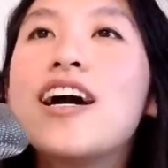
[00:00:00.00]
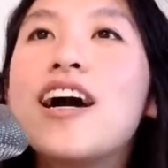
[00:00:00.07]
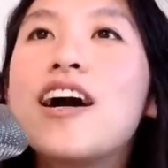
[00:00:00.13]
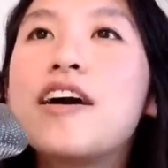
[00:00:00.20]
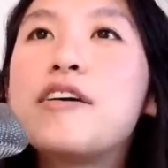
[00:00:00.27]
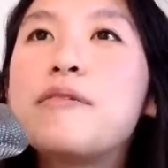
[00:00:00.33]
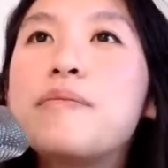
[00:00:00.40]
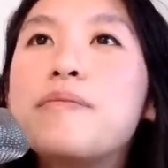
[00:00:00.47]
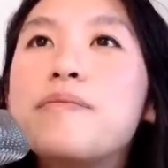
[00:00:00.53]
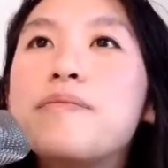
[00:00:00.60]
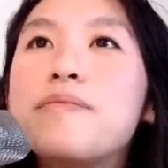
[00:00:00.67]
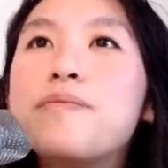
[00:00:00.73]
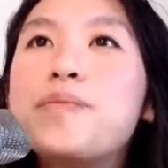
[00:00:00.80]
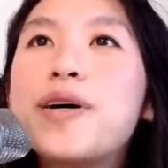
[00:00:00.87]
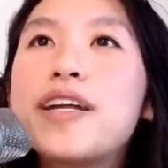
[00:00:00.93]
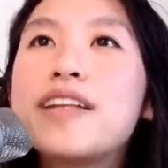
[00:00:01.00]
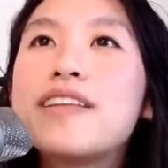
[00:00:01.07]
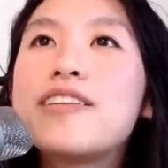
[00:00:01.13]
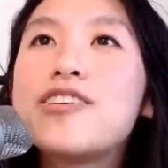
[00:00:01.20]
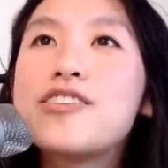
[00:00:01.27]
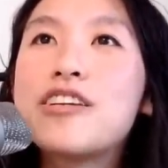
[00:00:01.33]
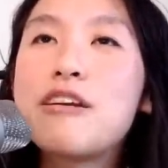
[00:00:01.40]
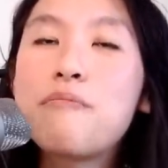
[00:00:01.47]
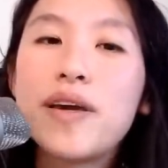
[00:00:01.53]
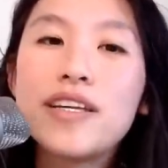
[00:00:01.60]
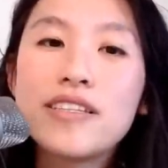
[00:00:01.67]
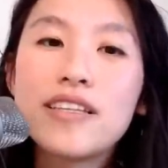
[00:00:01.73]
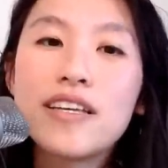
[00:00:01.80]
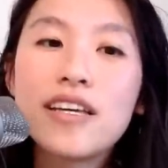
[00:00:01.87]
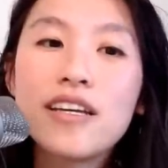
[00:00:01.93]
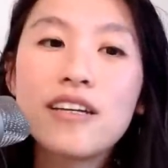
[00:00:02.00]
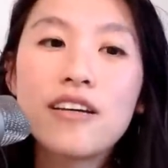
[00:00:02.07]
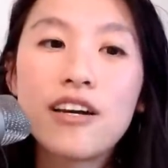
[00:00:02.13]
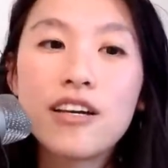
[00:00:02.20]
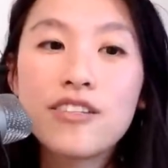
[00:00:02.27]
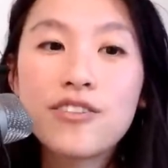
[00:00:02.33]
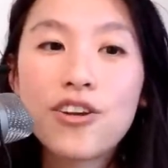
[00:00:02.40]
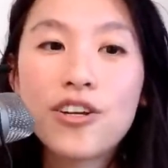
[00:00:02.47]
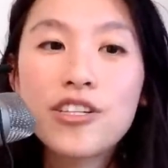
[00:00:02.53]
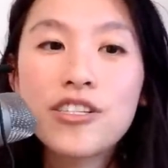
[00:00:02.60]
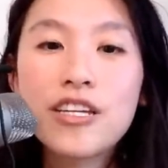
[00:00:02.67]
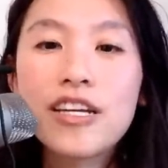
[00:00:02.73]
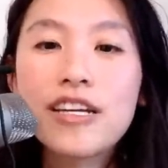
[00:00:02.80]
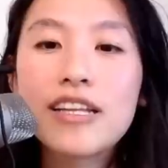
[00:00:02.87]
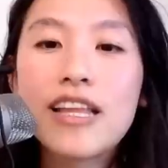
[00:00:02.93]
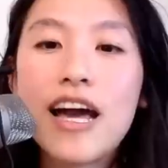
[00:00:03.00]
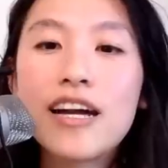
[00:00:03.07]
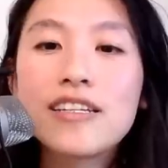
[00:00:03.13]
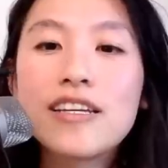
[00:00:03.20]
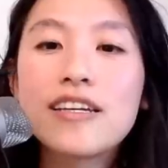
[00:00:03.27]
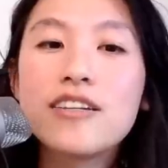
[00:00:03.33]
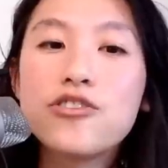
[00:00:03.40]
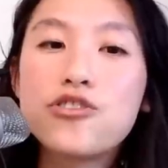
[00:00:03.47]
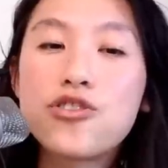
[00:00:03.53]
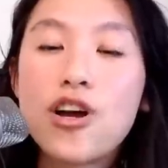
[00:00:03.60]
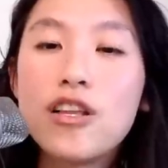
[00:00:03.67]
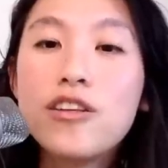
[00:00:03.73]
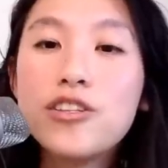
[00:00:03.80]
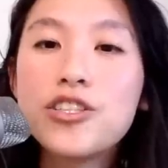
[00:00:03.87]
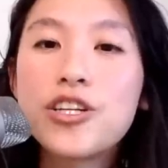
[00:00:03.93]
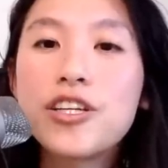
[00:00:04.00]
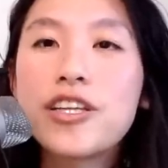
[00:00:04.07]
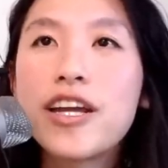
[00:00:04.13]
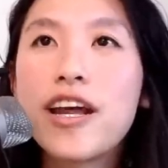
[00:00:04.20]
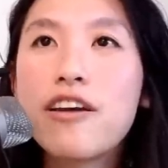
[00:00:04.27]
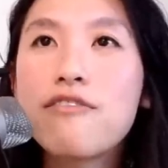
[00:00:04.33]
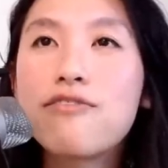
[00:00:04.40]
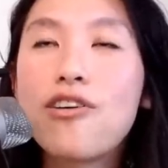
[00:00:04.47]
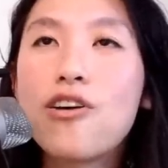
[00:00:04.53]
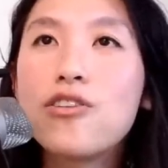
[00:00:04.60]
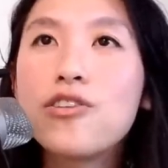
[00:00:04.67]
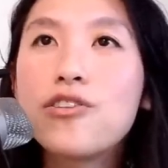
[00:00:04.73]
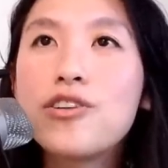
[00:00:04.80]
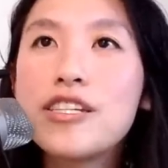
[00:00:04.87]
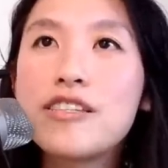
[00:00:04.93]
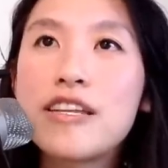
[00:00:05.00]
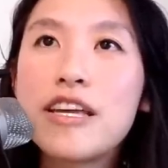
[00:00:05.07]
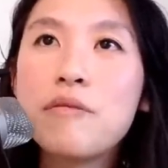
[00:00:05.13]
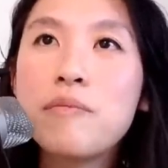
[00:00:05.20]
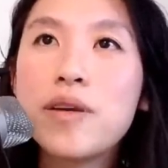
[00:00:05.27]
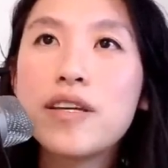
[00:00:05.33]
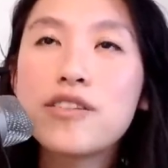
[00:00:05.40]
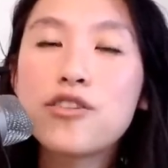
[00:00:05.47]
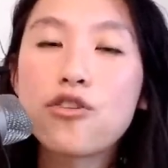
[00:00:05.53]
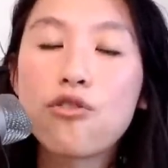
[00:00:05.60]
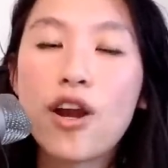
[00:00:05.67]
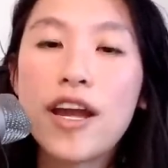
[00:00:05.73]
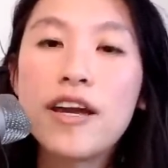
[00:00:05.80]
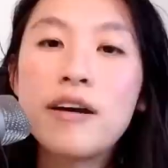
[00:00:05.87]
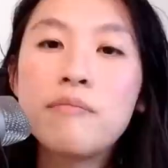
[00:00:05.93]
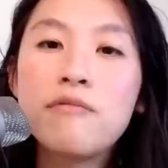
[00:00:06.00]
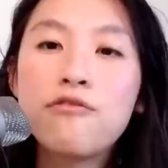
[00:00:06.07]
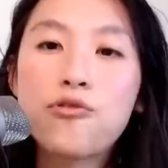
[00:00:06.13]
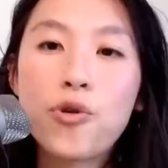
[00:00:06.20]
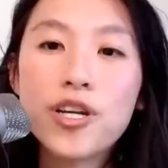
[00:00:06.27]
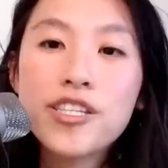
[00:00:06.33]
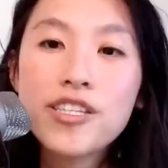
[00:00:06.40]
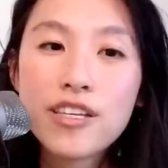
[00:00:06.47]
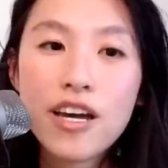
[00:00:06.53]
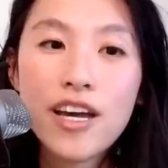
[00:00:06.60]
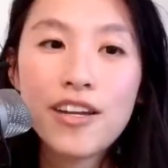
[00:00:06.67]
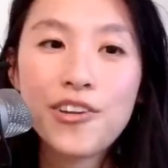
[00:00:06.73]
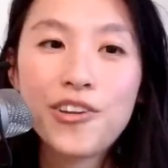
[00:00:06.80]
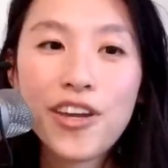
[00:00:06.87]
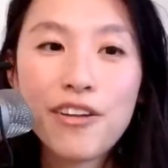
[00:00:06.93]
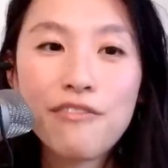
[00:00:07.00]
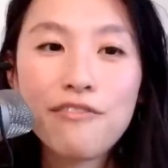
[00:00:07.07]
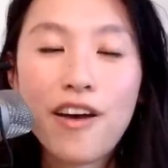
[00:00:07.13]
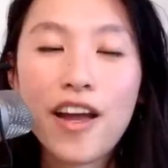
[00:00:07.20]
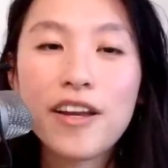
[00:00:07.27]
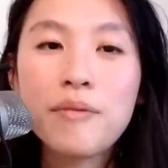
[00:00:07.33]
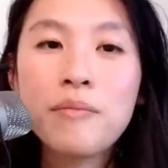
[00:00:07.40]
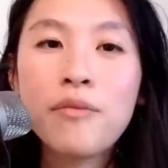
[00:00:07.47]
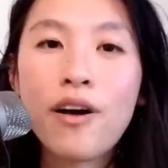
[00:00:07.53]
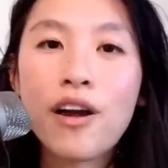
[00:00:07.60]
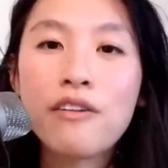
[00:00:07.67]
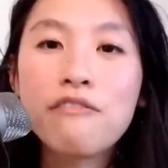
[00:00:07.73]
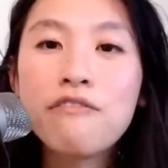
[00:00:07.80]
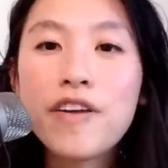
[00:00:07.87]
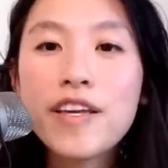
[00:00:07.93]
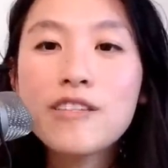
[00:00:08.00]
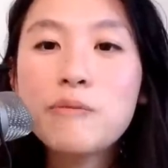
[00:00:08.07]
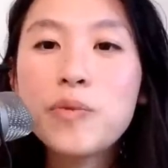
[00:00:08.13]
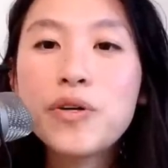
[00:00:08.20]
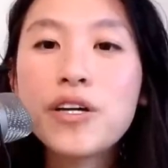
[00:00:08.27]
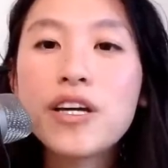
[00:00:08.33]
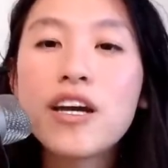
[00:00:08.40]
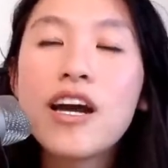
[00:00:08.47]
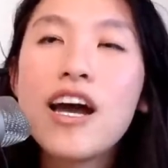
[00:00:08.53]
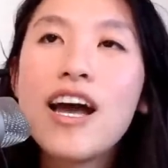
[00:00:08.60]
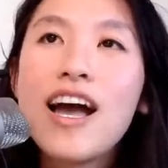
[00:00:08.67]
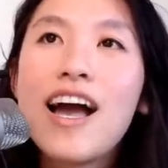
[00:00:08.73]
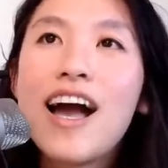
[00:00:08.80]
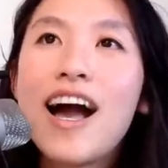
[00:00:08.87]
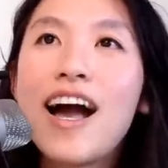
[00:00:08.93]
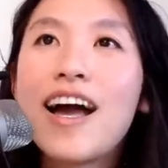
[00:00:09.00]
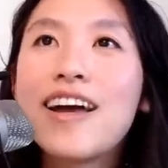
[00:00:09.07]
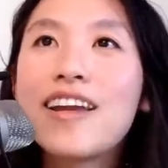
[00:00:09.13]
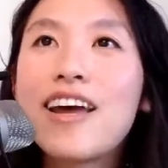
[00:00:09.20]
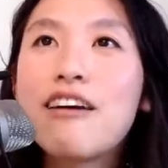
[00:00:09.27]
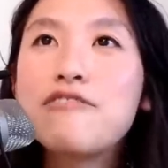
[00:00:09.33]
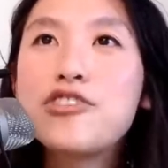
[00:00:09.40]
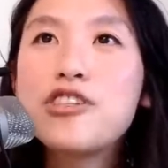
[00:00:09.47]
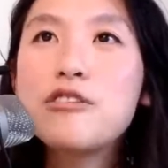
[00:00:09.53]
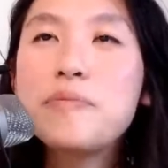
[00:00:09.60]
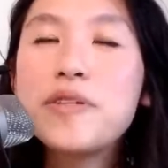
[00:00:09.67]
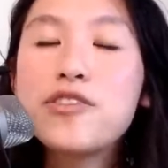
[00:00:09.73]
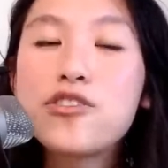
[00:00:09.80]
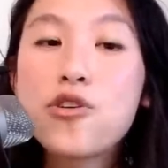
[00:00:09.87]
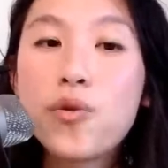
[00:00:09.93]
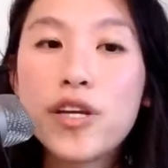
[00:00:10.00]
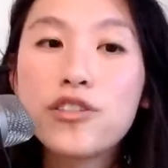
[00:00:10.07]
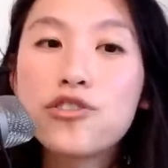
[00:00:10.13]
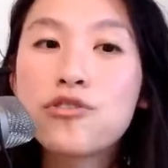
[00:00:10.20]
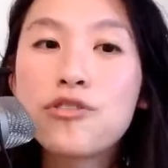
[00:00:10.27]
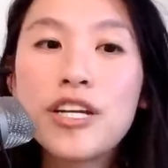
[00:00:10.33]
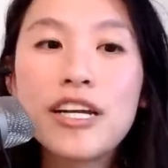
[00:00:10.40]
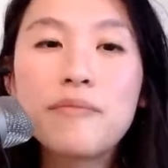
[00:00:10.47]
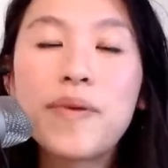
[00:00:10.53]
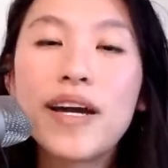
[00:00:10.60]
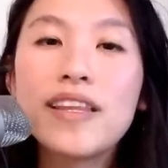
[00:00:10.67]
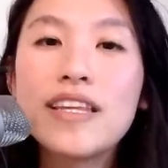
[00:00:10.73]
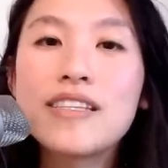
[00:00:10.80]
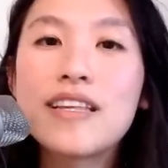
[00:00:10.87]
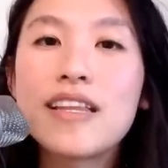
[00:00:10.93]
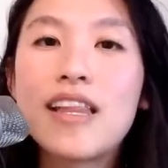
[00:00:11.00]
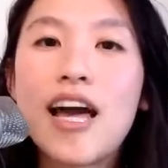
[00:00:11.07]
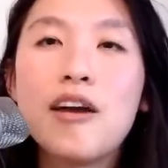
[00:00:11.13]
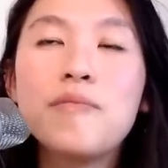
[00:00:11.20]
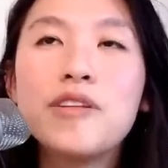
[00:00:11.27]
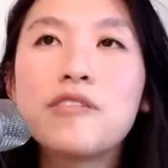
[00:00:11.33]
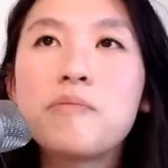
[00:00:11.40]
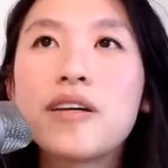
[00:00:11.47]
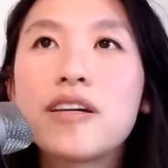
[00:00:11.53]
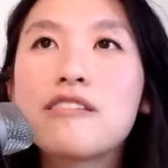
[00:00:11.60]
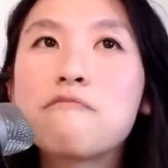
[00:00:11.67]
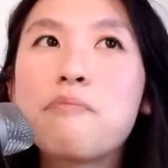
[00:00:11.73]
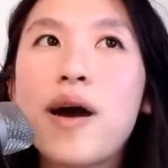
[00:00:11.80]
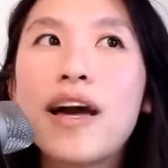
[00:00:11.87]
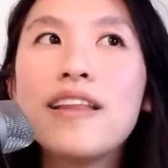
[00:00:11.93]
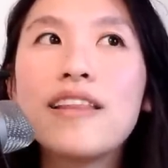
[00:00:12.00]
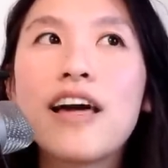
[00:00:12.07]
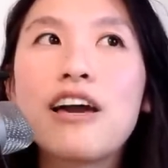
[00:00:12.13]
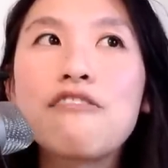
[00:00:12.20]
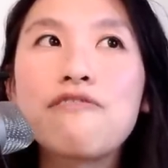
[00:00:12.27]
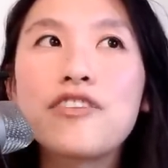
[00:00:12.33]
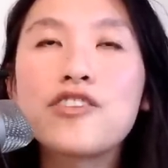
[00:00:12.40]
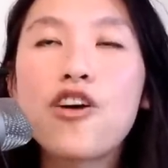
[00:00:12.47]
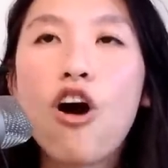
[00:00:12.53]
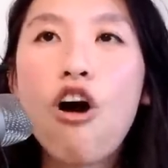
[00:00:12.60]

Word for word: Um, but there's an amazing starseed galactic astrologer that I followed. His name is Grayham Forscutt. You can find him on Facebook. And I've just been so intrigued by these alignments because my life is